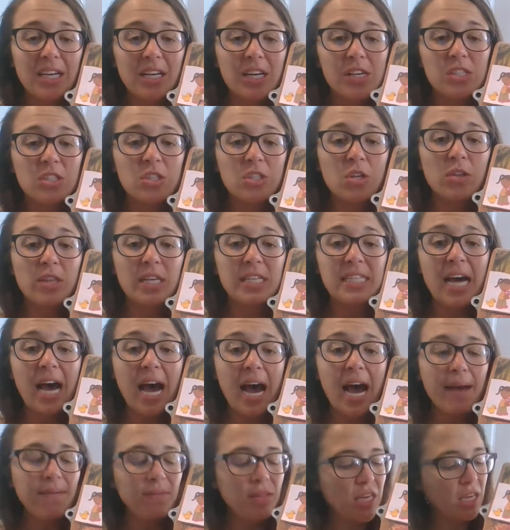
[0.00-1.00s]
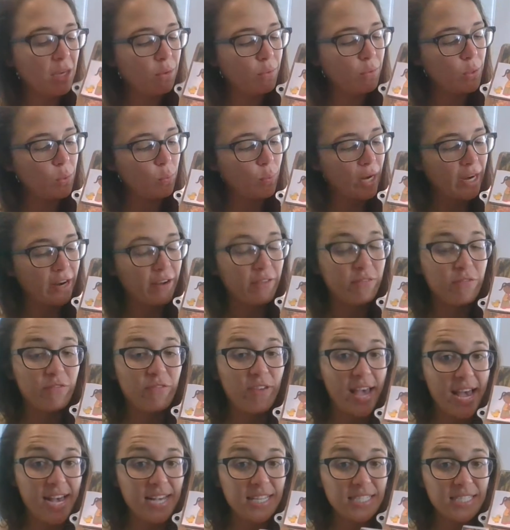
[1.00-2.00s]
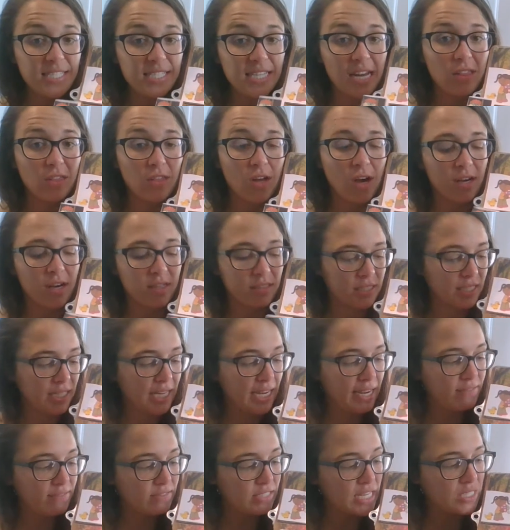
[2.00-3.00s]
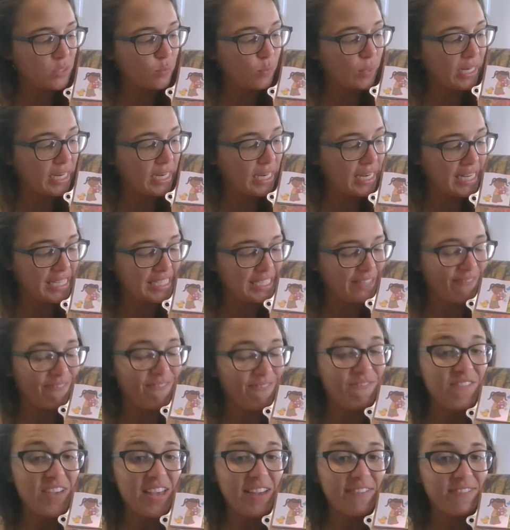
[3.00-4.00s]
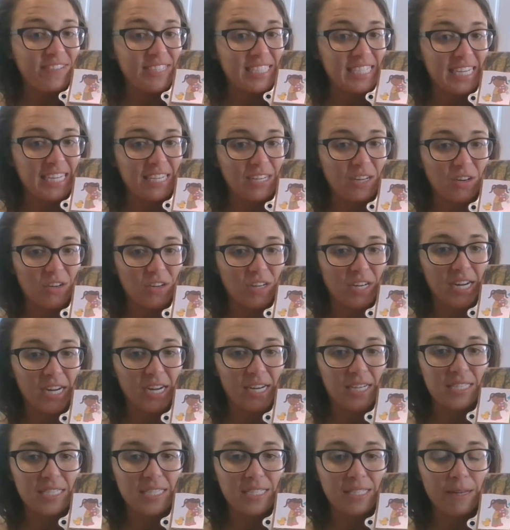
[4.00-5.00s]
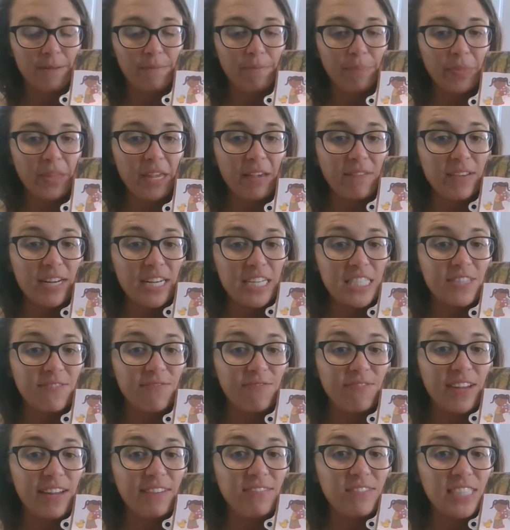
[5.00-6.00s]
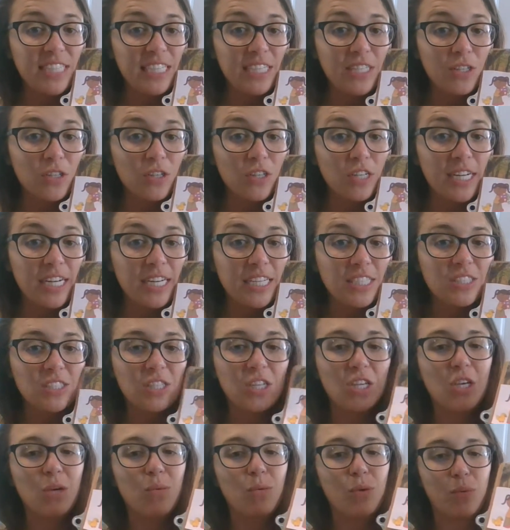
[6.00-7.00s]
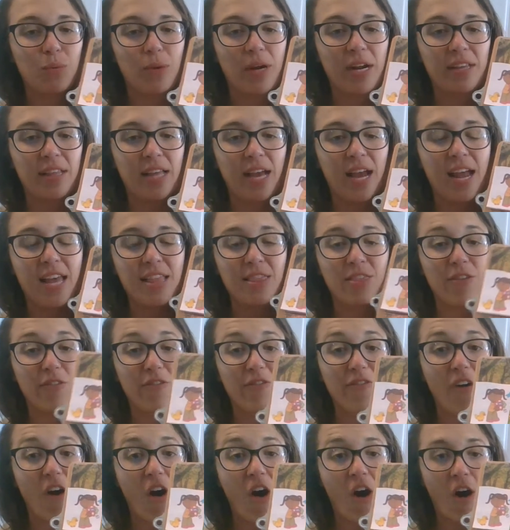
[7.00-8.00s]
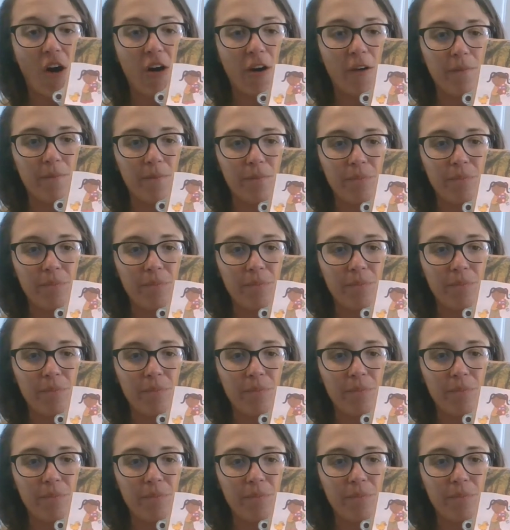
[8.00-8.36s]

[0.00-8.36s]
So the time that you would wear a vest and long sleeves is when it is 50 degrees. If it is 50 degrees, you would wear that in the fall.